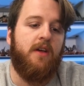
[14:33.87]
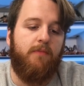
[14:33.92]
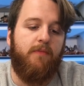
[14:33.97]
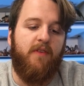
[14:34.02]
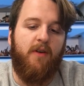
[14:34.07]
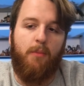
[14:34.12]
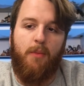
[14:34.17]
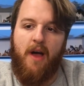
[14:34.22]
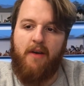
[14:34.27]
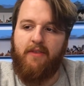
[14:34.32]

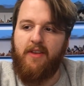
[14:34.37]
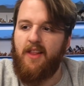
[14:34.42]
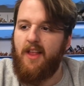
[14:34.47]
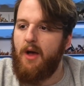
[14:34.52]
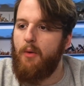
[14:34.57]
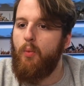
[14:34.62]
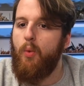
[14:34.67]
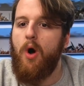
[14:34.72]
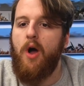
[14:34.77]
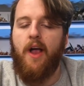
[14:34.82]
them having
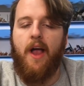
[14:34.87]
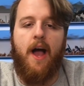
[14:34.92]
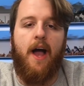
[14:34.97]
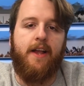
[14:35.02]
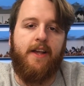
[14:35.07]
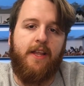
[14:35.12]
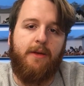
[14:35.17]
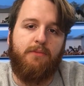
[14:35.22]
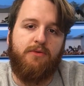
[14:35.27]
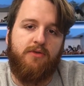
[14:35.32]
like one guy
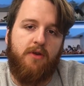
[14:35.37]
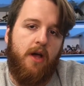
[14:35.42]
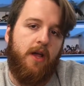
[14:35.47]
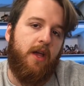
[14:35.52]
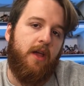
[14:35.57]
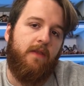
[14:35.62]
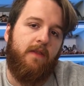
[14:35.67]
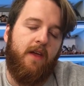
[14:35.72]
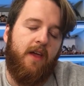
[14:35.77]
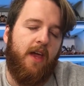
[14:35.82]
deep
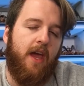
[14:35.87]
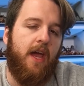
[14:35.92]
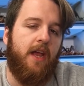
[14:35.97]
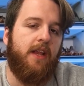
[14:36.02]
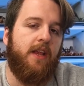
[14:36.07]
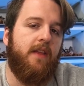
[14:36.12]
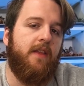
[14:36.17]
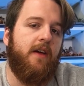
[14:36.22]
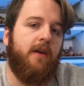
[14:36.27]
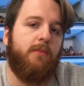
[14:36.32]
strike and then
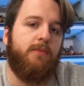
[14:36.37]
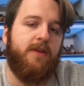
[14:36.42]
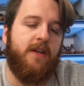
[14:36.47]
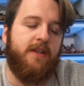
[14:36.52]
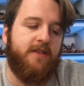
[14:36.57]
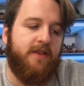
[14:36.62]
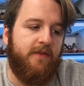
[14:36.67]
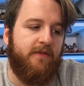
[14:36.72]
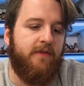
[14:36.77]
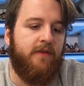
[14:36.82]
getting you that
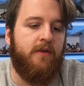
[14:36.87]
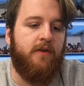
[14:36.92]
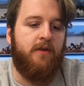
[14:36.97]
objective.